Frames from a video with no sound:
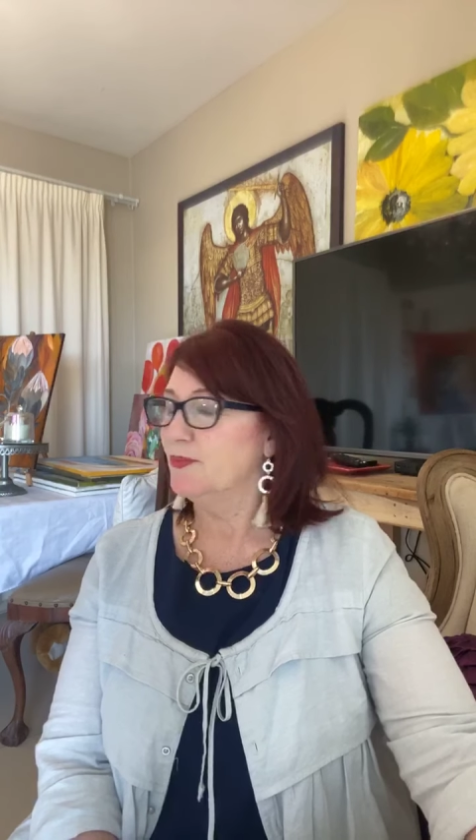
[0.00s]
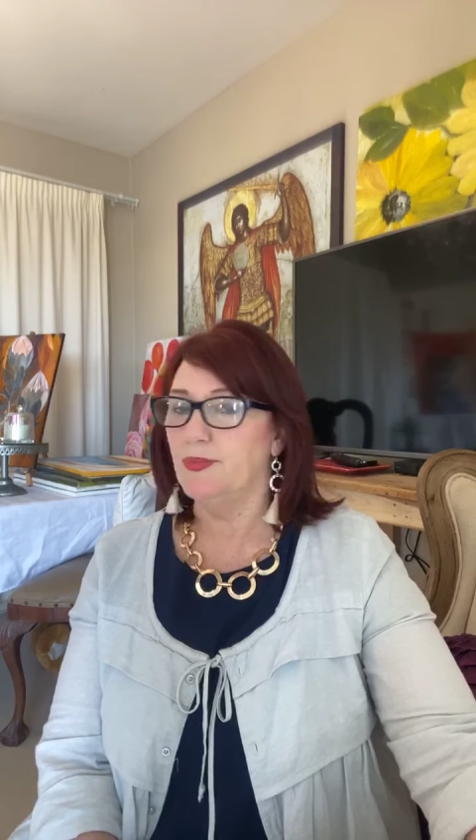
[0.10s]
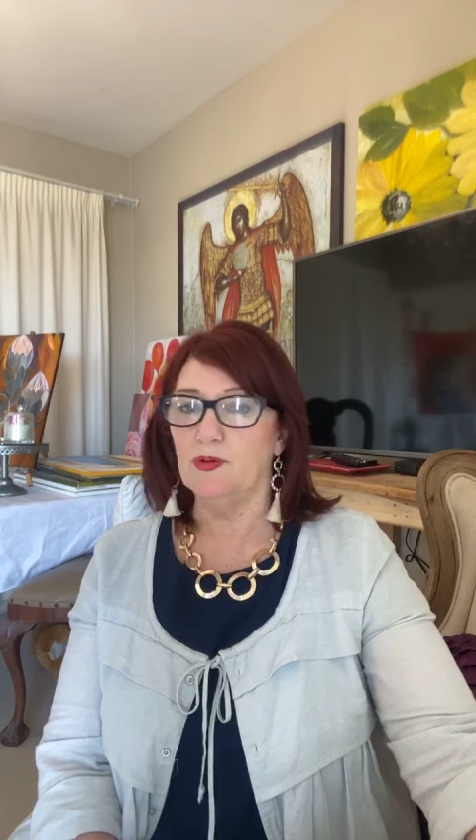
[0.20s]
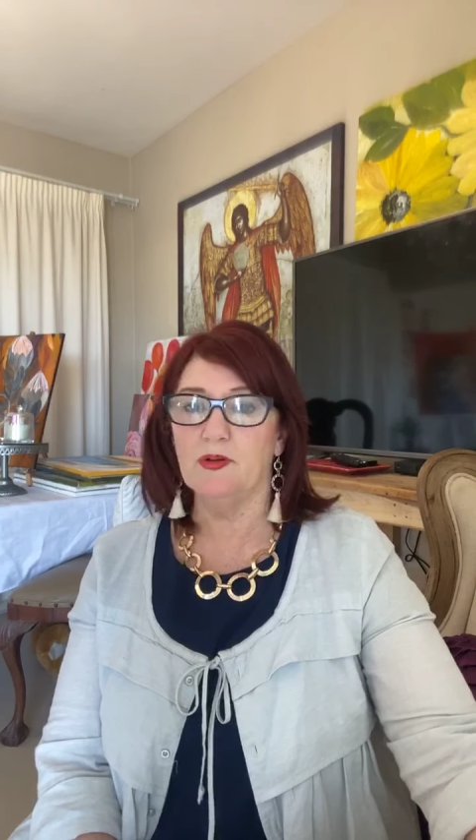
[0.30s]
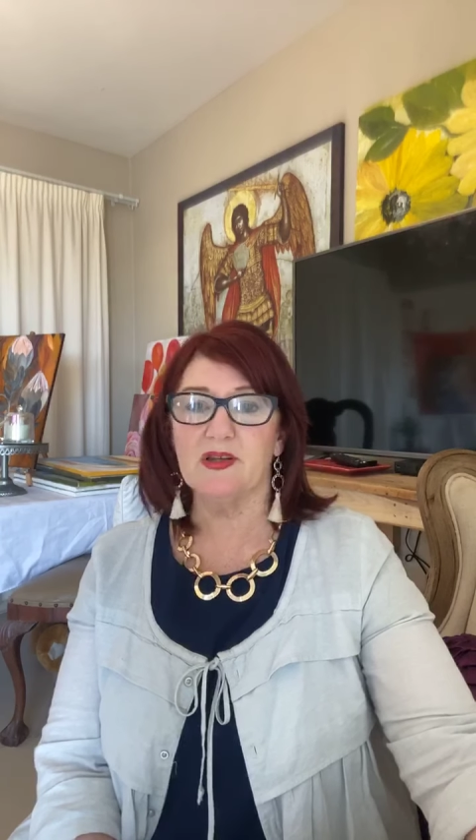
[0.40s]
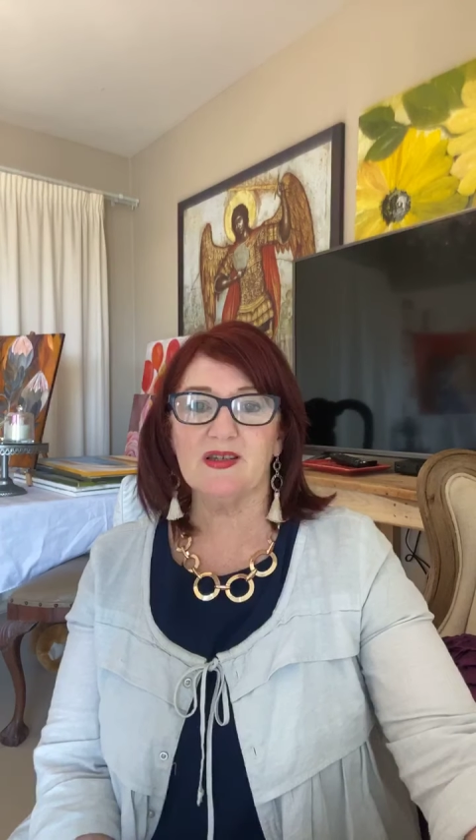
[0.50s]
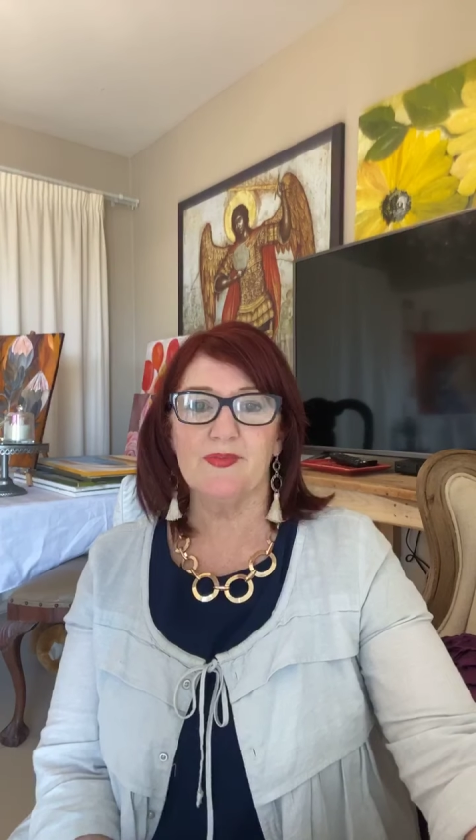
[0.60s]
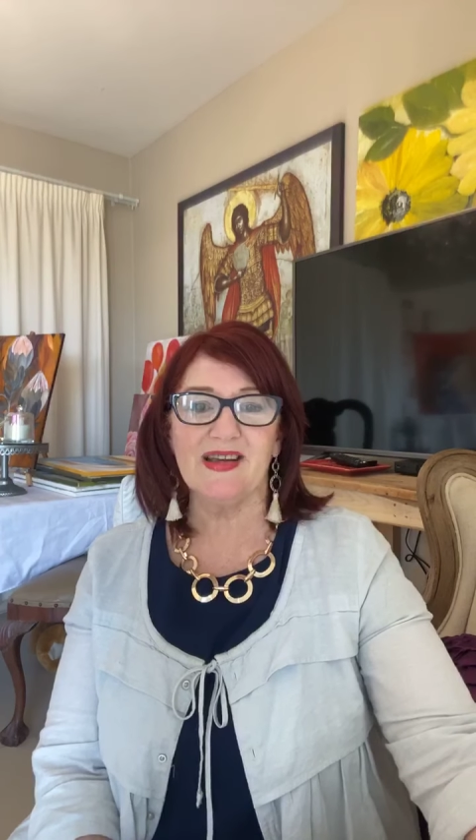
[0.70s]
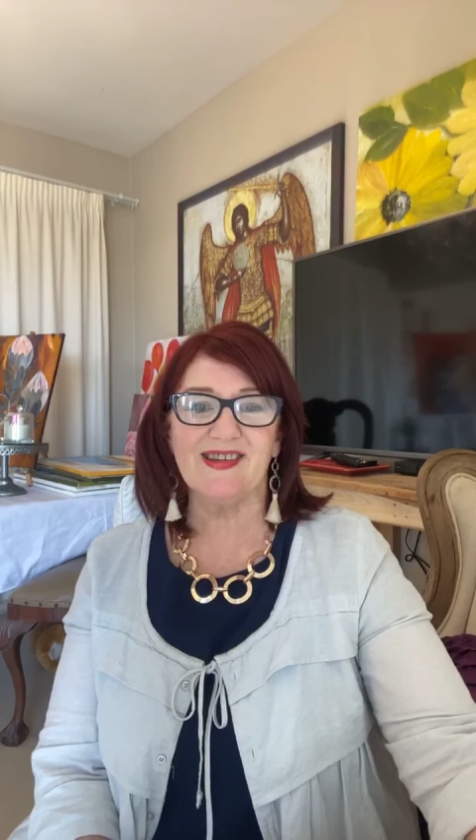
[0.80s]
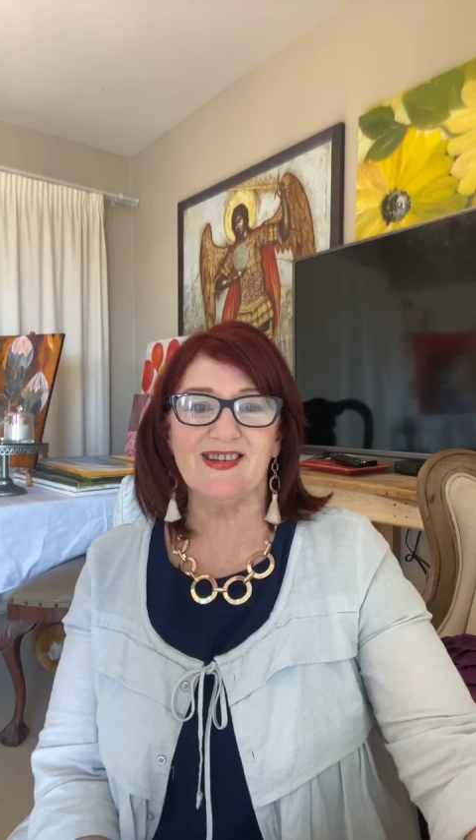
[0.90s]
pull this
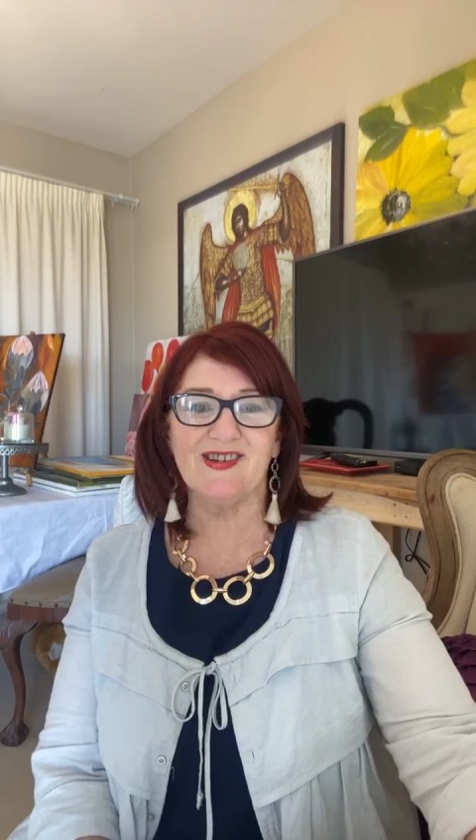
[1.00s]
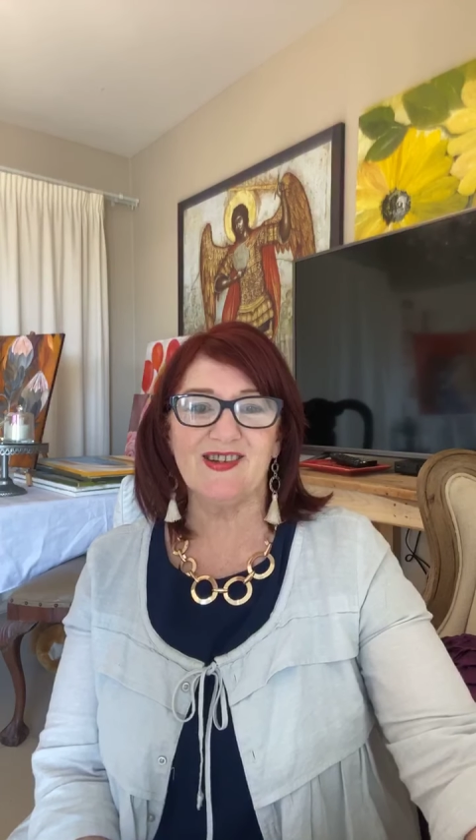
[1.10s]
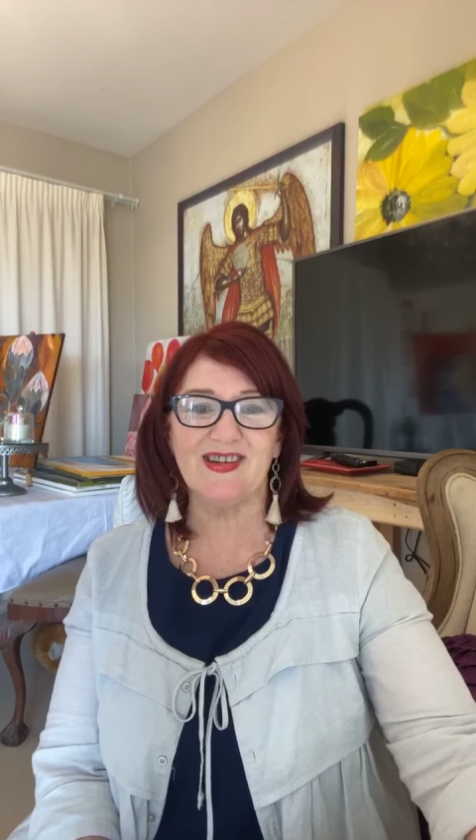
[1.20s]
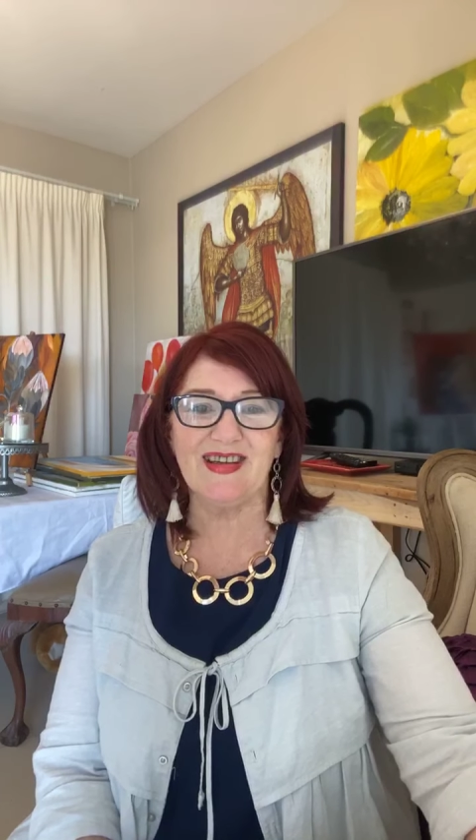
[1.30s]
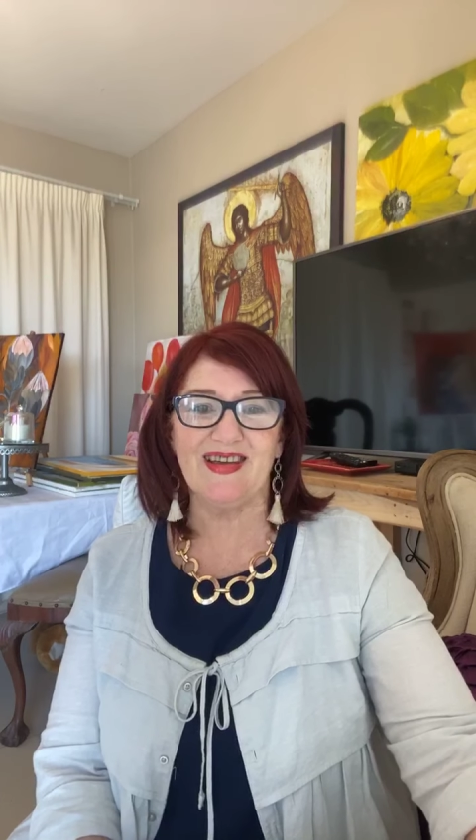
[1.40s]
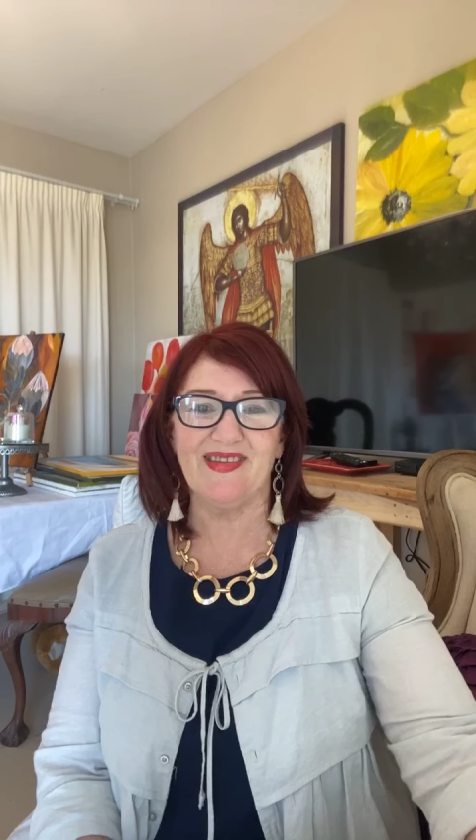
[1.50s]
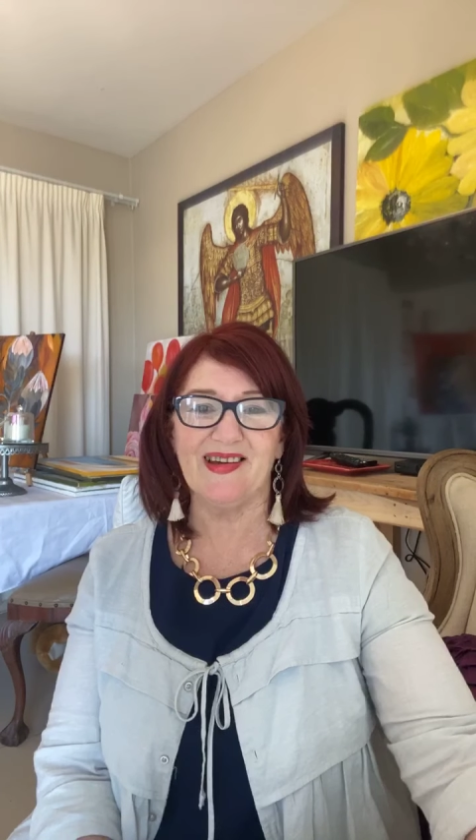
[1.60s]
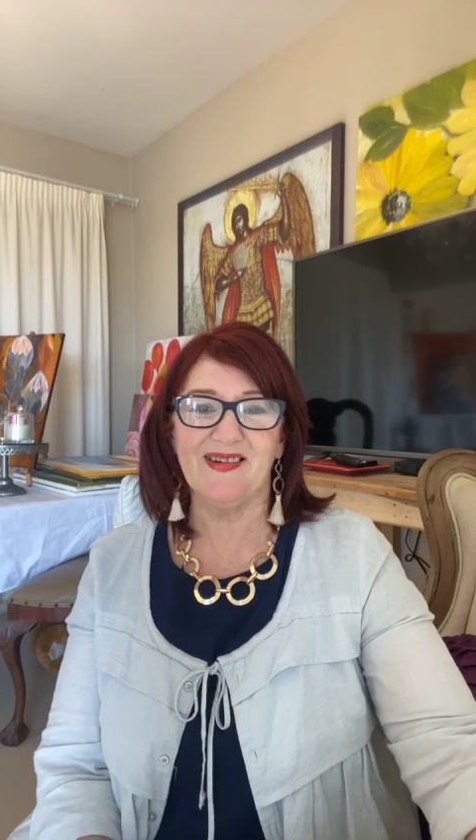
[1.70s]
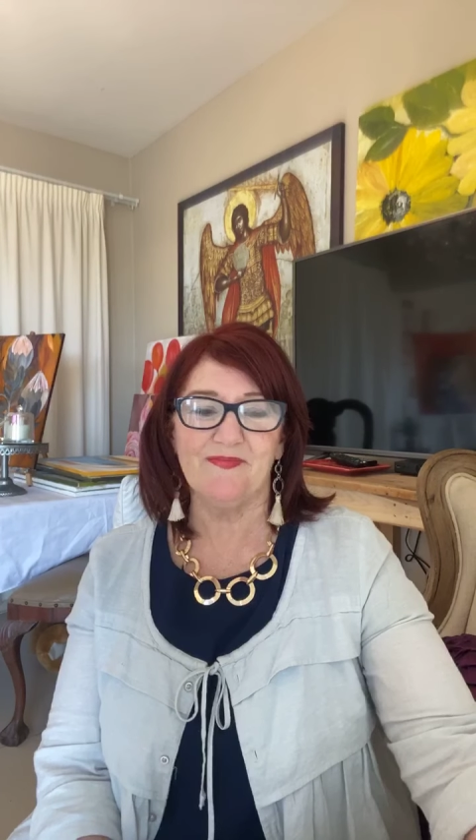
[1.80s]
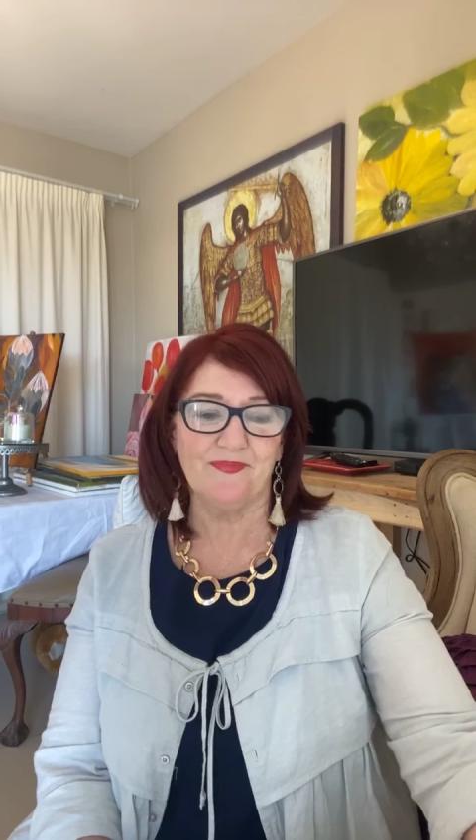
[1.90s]
message together